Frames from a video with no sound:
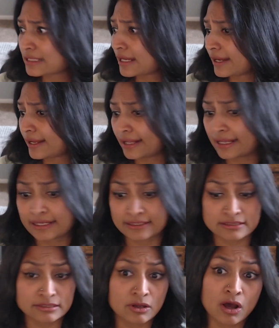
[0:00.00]
Like it
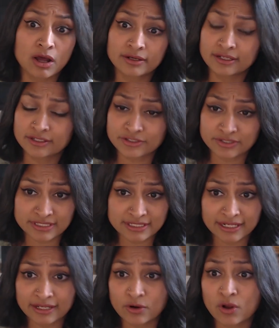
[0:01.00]
is not
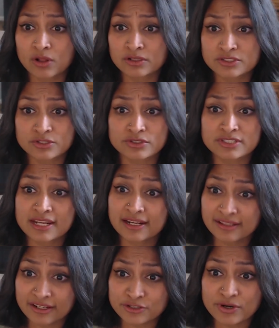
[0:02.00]
interesting at all. So it's sitting
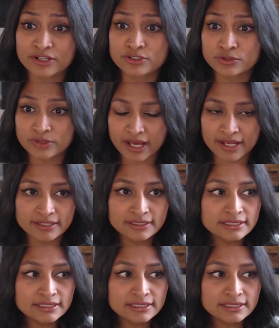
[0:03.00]
there trying to do that.